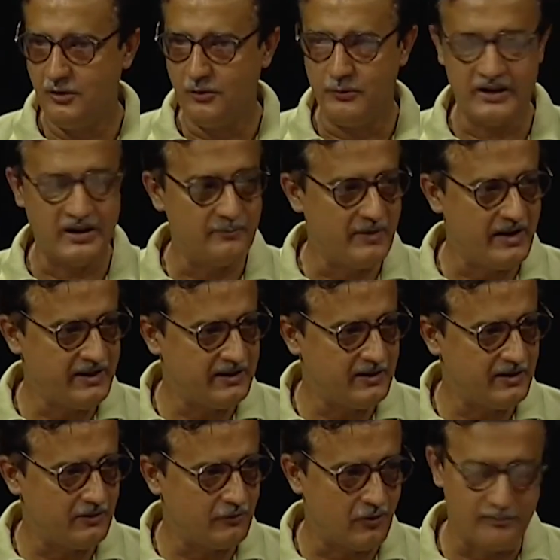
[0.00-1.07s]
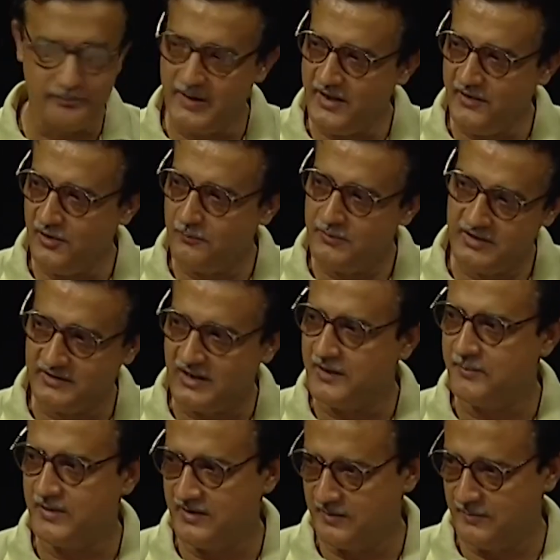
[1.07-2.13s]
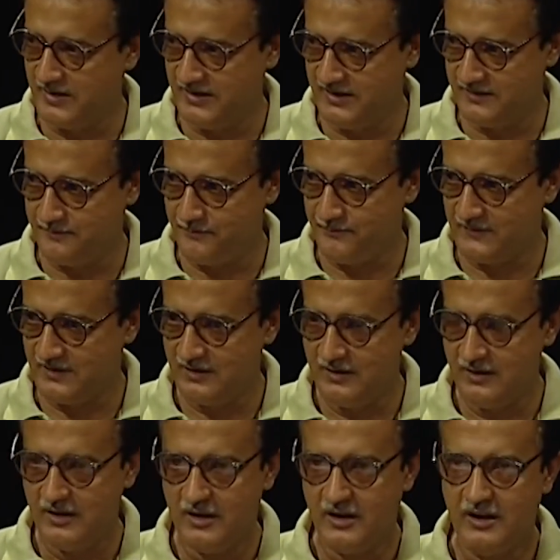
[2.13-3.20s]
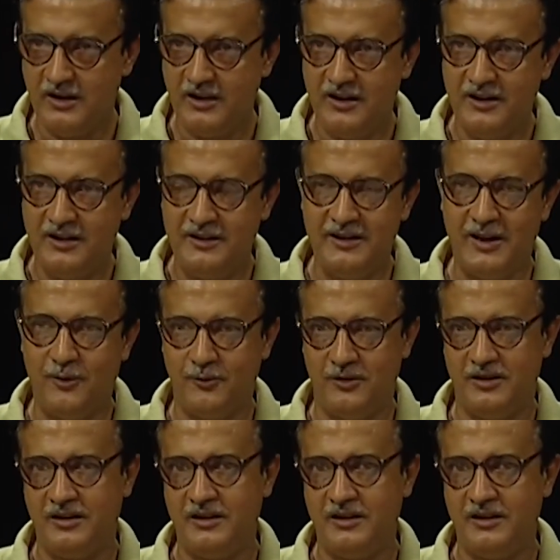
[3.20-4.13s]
we can make a comparison with the Taiping Rebellion. Now,